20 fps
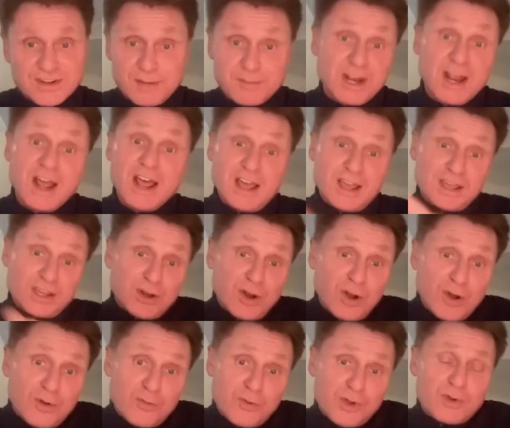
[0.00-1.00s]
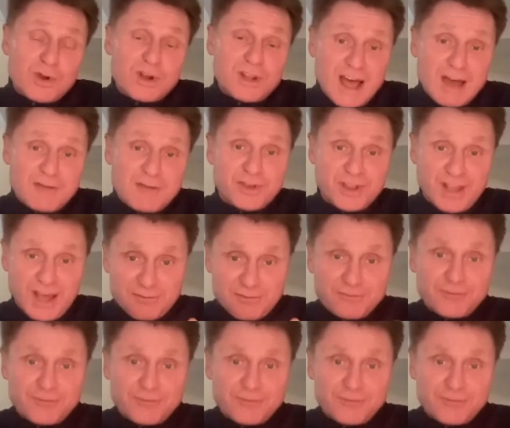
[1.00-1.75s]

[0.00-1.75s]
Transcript: I mean, you know, we were laughing. Our